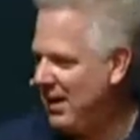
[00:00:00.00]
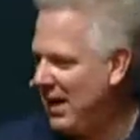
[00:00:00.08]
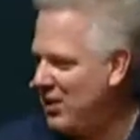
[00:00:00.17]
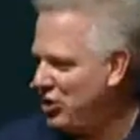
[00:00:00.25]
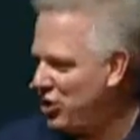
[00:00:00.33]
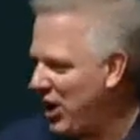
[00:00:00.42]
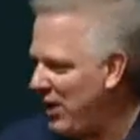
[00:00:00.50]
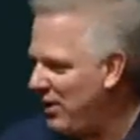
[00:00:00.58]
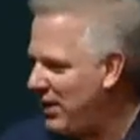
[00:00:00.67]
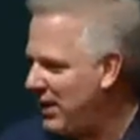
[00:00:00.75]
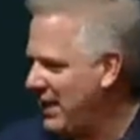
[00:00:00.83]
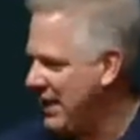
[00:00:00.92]
and
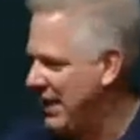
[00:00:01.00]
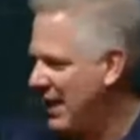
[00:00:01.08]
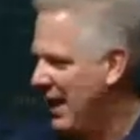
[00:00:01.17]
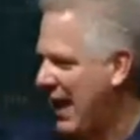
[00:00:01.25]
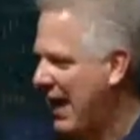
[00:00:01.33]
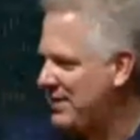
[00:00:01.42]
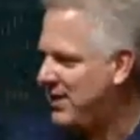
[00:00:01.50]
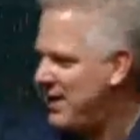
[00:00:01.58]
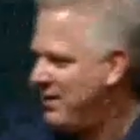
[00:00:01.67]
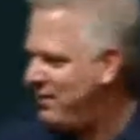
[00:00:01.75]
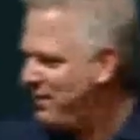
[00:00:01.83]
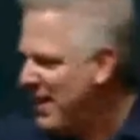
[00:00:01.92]
charity as an
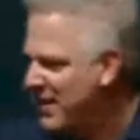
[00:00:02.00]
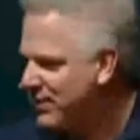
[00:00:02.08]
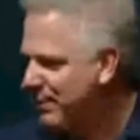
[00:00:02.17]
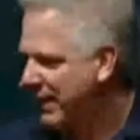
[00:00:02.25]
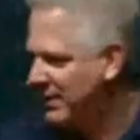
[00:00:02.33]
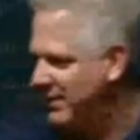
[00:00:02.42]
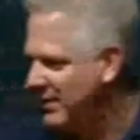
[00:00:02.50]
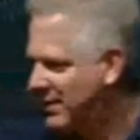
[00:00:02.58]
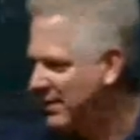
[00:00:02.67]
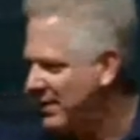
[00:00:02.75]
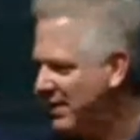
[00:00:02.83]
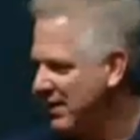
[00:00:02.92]
investment.
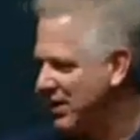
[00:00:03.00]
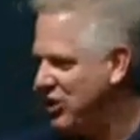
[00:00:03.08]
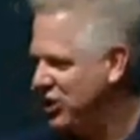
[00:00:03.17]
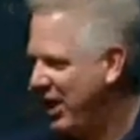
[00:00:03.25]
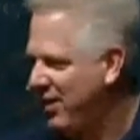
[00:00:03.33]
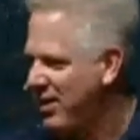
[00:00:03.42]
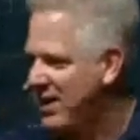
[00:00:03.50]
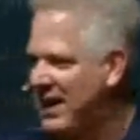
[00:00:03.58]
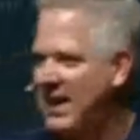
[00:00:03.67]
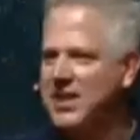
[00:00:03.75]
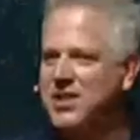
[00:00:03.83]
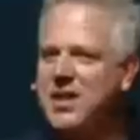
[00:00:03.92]

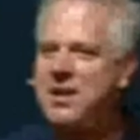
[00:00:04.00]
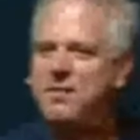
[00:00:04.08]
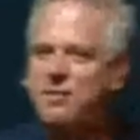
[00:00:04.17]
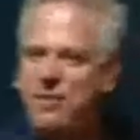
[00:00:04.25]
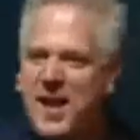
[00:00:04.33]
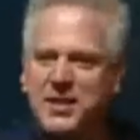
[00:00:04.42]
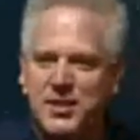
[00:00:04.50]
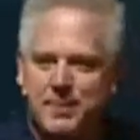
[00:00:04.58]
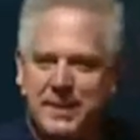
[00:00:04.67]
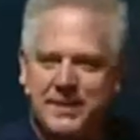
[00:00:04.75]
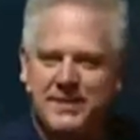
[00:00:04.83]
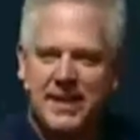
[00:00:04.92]
Charity is an
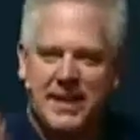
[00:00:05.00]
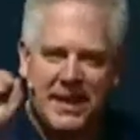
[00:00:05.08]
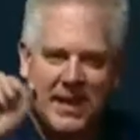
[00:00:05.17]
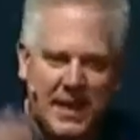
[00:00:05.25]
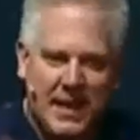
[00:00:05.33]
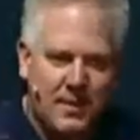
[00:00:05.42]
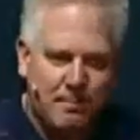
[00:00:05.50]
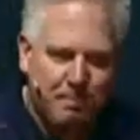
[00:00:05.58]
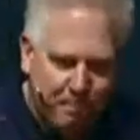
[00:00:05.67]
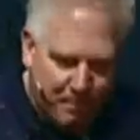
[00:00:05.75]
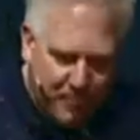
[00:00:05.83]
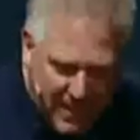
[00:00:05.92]
investment in
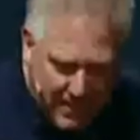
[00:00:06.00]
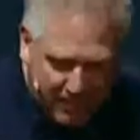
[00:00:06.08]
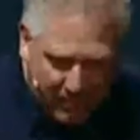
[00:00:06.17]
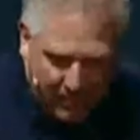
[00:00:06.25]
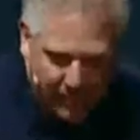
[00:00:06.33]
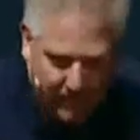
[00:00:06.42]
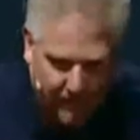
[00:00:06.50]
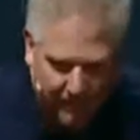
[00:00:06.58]
people.